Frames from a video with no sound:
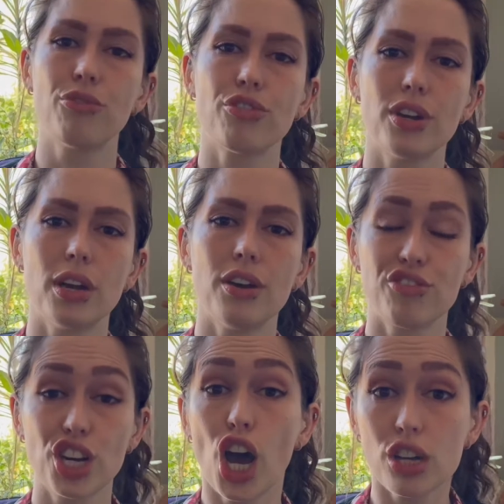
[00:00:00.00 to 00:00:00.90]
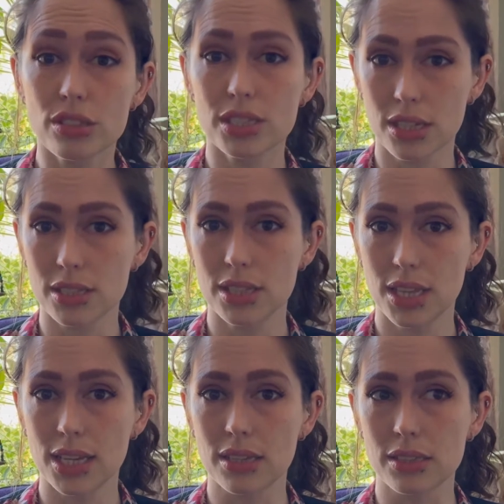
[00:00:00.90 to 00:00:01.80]
for an answer to
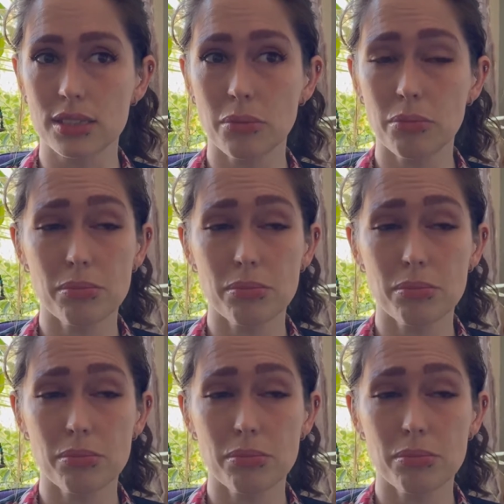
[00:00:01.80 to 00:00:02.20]
things.